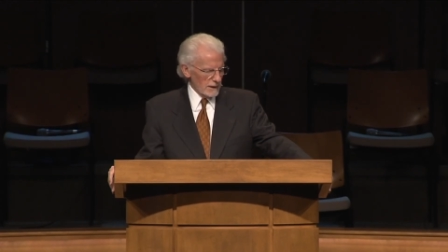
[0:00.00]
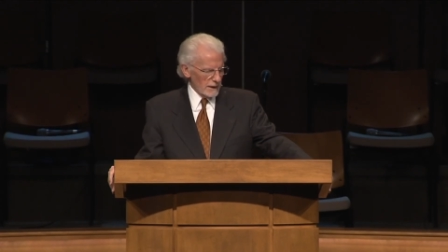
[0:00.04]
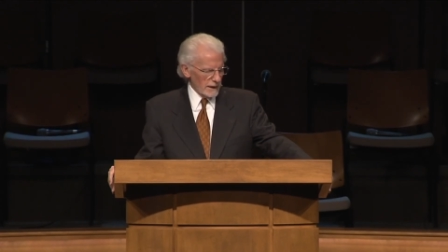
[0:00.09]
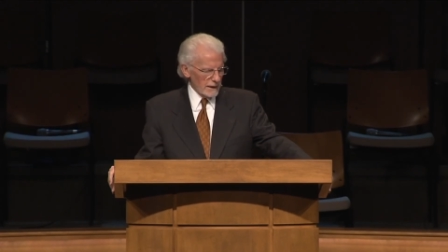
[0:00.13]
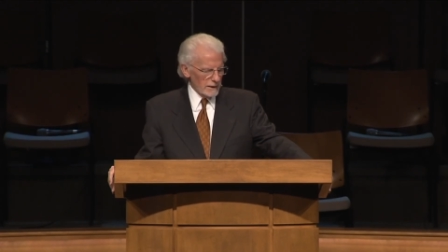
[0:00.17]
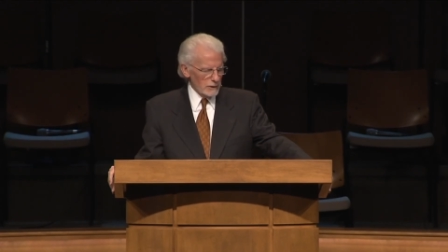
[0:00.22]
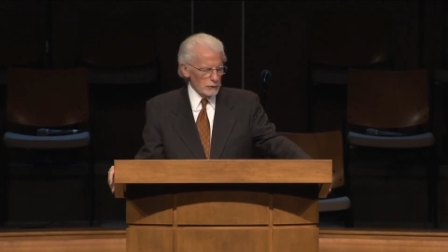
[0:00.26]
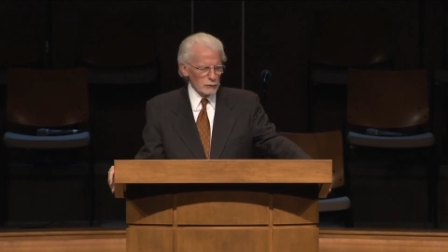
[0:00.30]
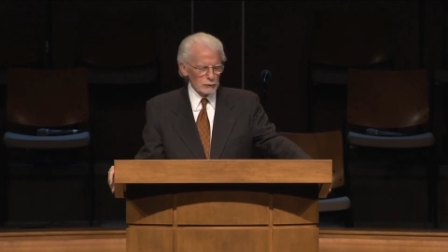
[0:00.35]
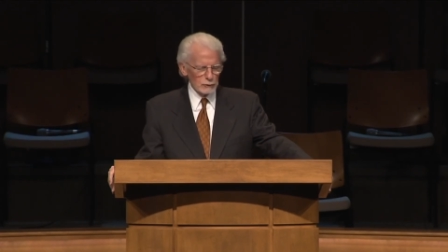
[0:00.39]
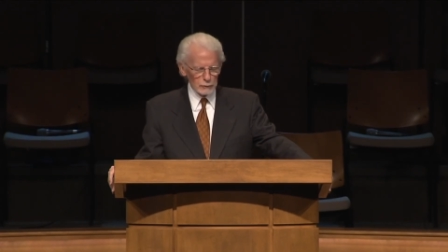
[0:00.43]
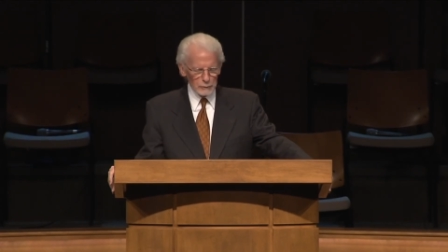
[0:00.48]

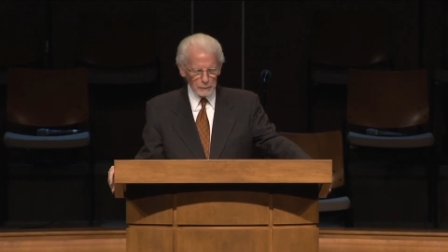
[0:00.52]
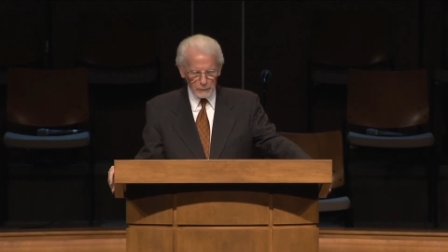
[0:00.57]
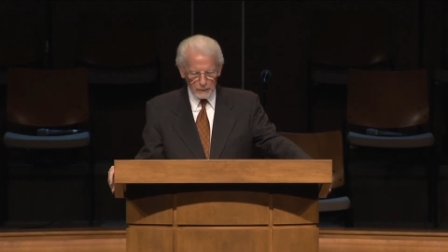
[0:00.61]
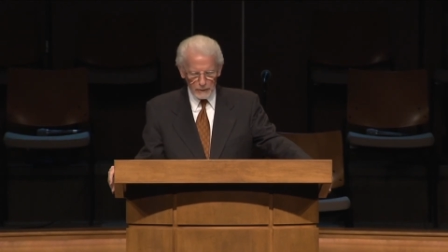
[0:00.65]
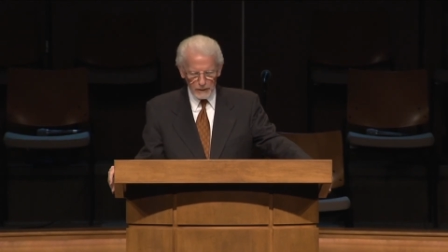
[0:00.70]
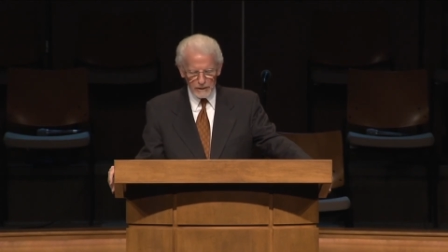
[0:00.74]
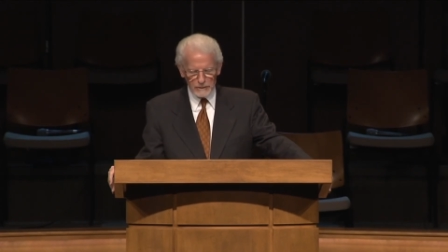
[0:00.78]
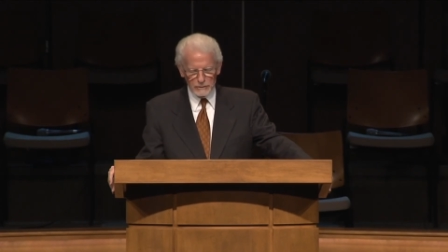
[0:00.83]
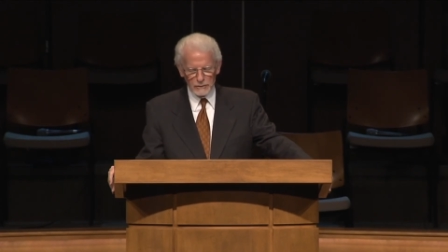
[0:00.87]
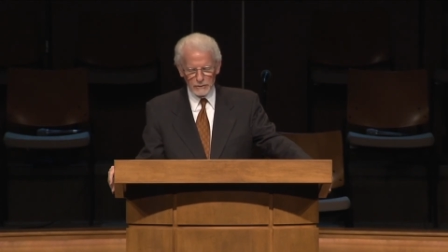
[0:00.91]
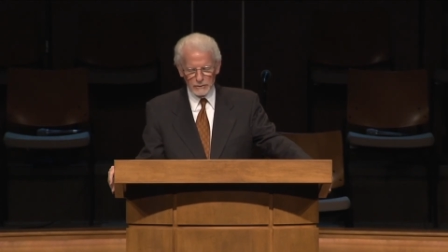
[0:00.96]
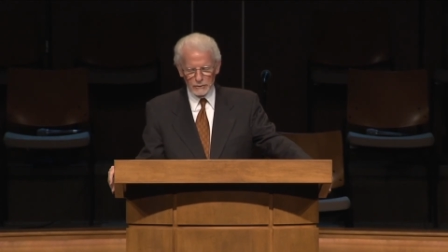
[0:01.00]
and whose
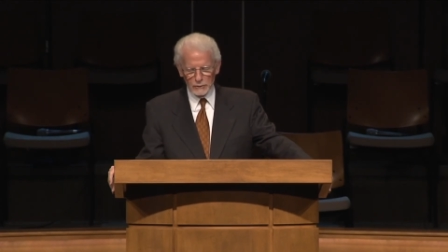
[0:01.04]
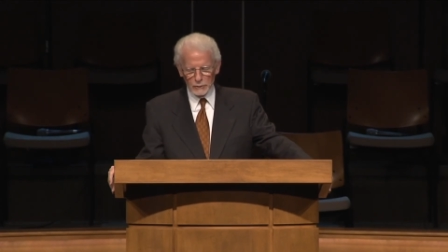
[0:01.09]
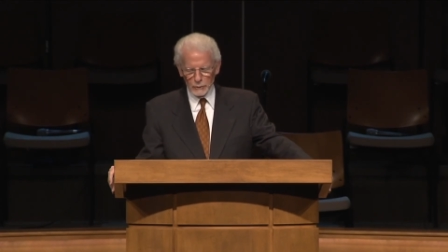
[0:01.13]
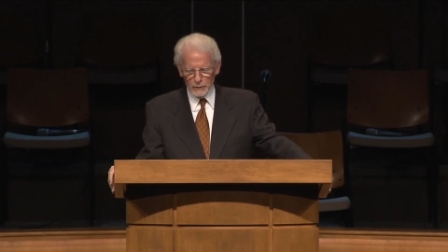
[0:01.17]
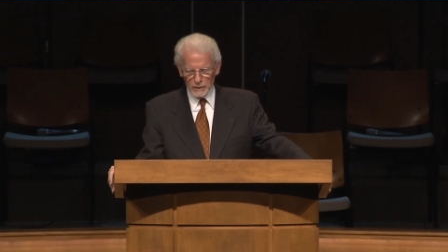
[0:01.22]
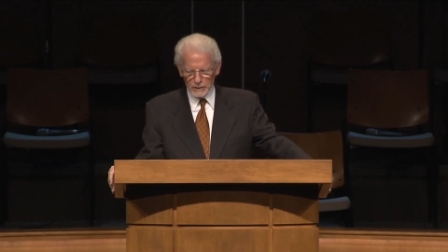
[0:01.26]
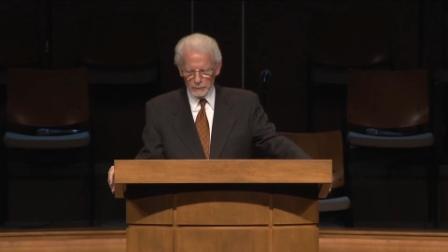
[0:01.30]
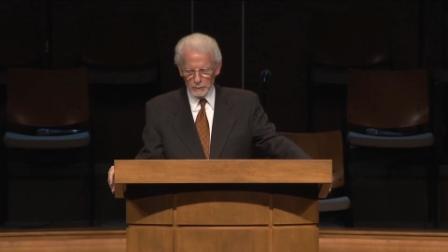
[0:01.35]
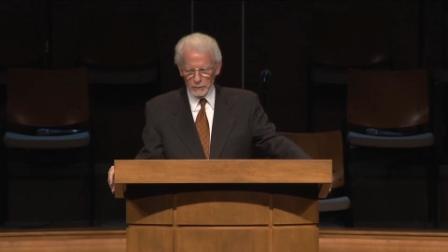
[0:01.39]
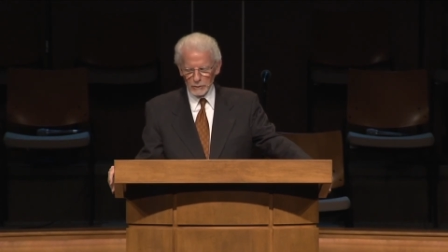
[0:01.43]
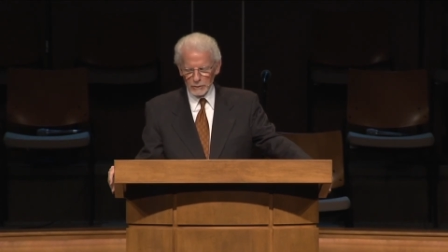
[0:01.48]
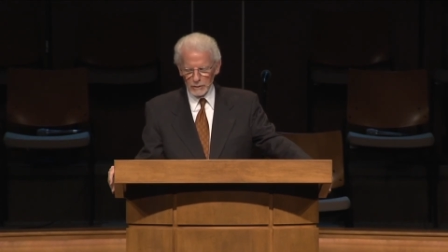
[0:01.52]
presence
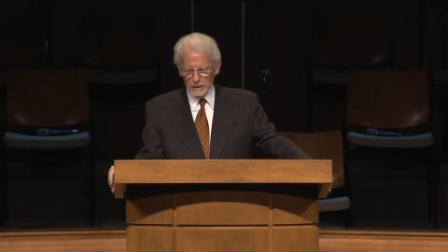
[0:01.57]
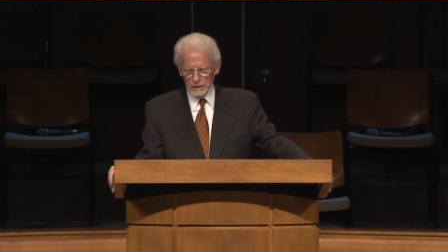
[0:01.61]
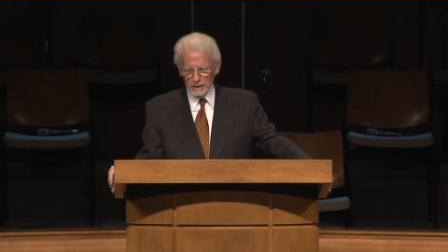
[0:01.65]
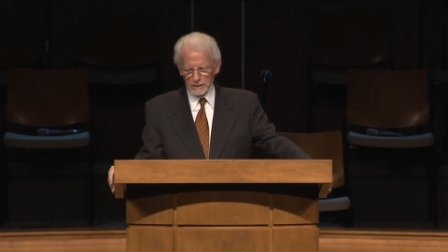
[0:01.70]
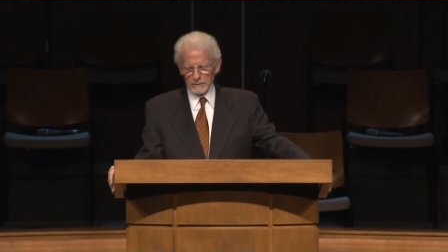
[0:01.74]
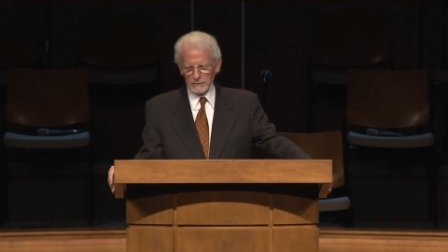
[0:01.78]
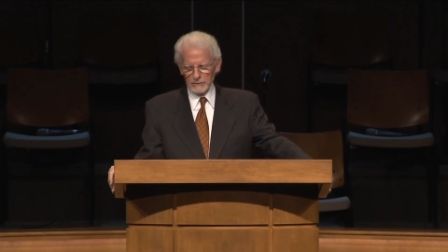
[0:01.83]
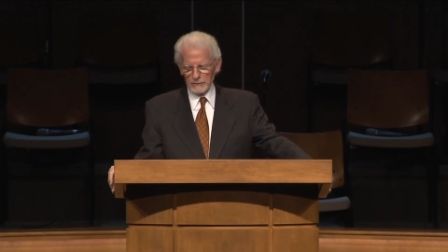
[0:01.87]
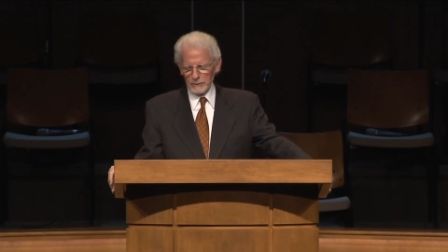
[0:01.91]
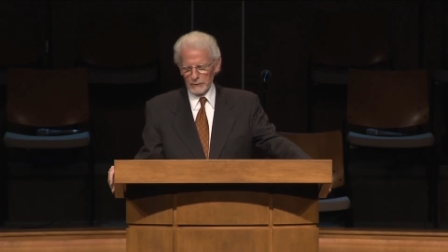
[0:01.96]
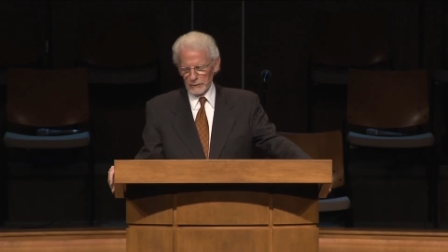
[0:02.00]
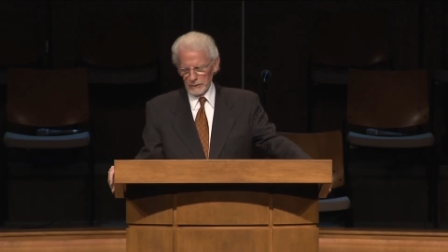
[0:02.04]
we will
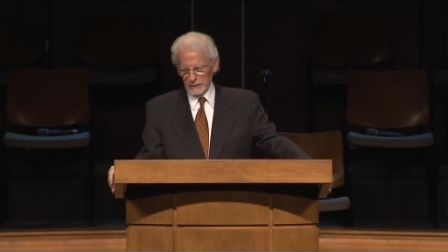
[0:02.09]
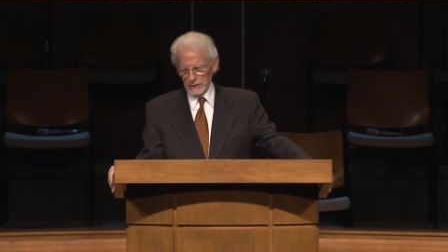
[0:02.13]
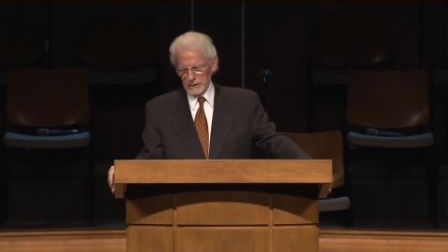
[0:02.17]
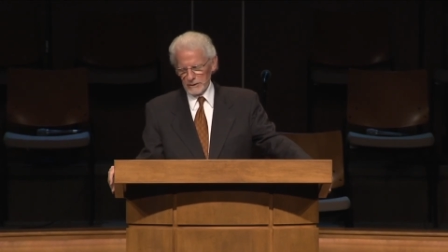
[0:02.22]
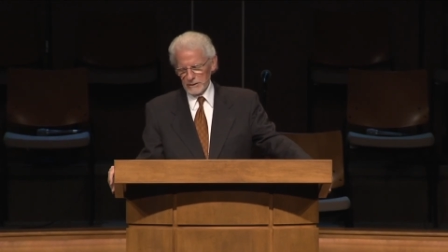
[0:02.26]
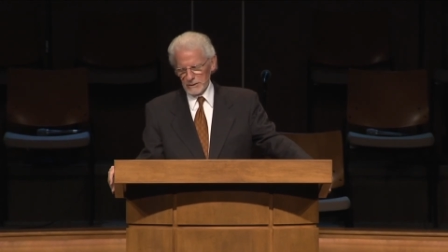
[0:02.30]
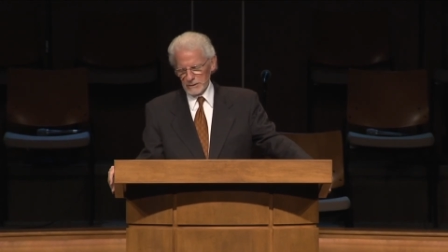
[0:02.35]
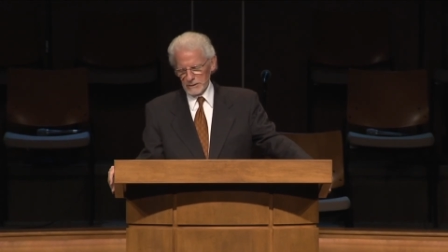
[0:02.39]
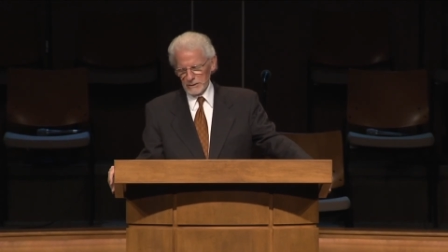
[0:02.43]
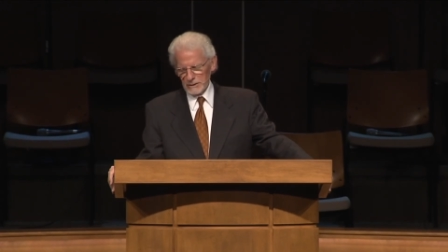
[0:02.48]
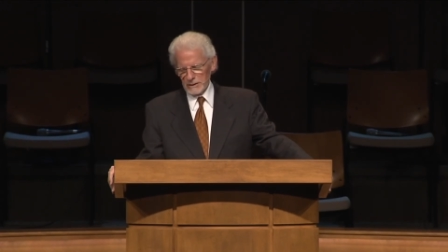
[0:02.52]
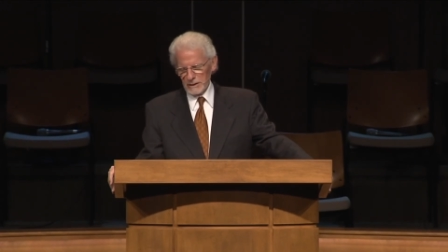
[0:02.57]
live for
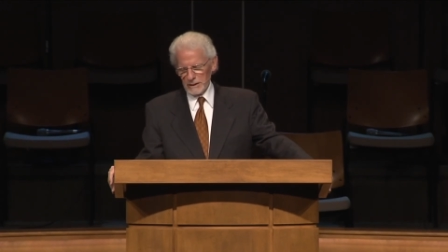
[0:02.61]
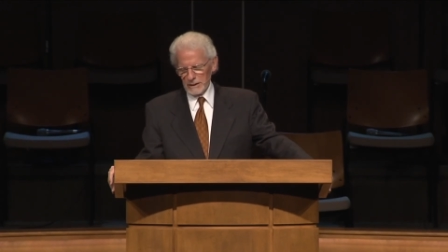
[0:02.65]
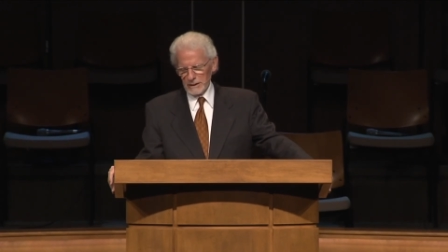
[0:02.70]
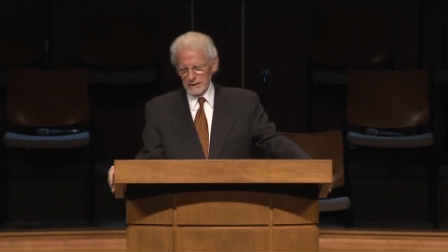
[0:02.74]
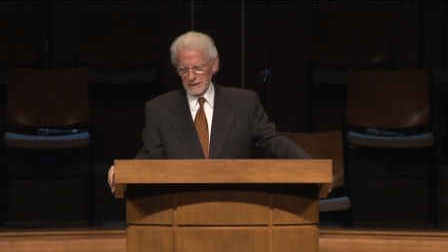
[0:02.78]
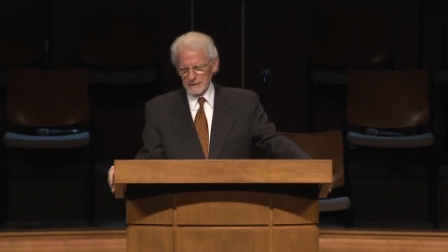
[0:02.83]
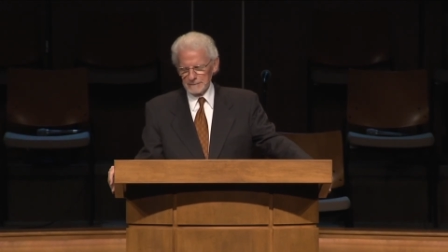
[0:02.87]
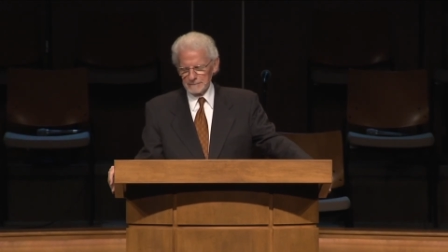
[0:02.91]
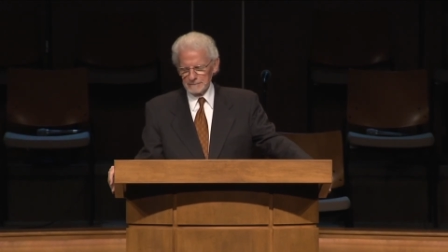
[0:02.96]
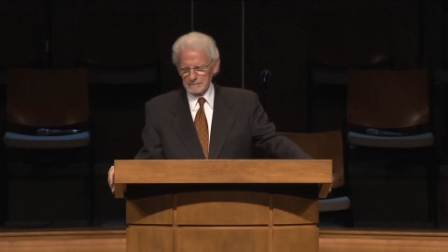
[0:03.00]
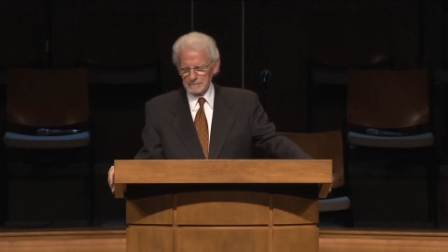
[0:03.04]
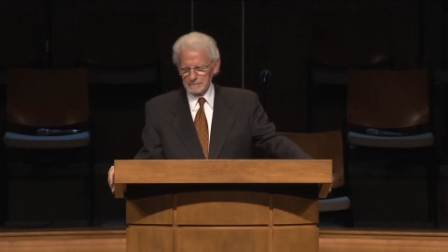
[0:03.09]

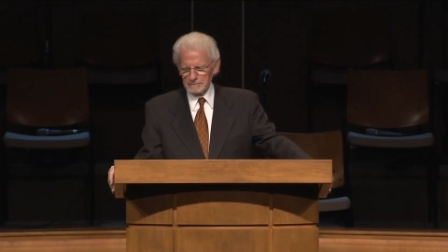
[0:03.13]
eternity.